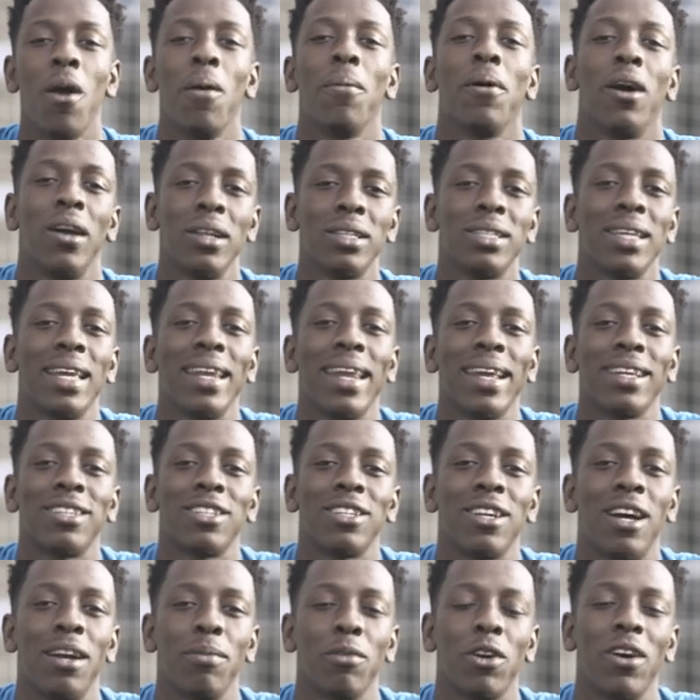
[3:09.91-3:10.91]
But until
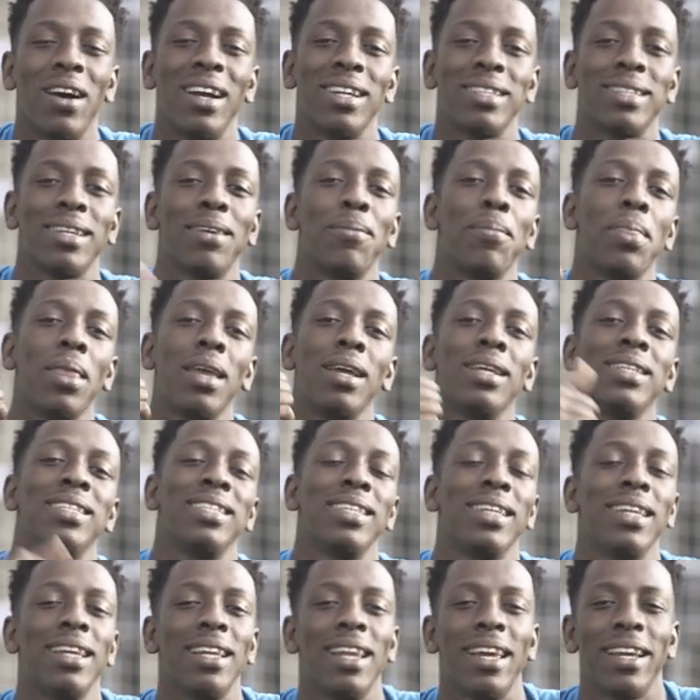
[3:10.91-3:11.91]
next time, guys,
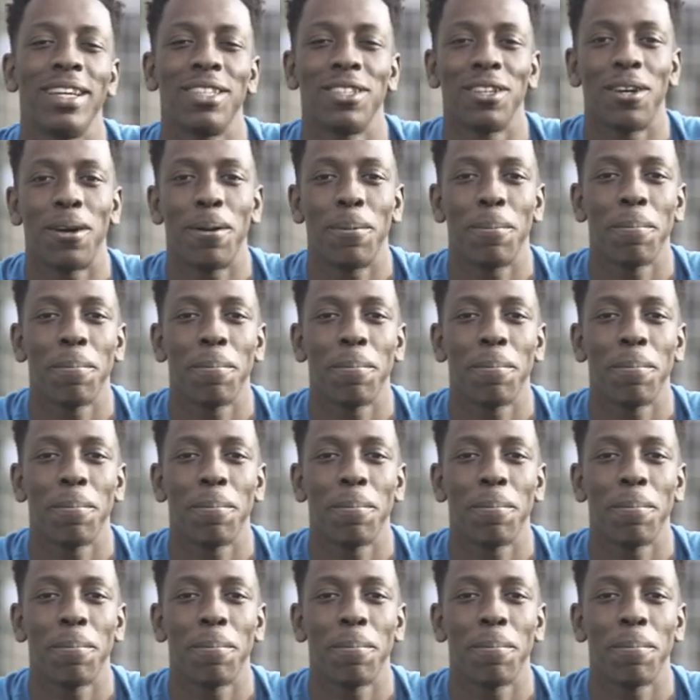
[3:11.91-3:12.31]
see you later.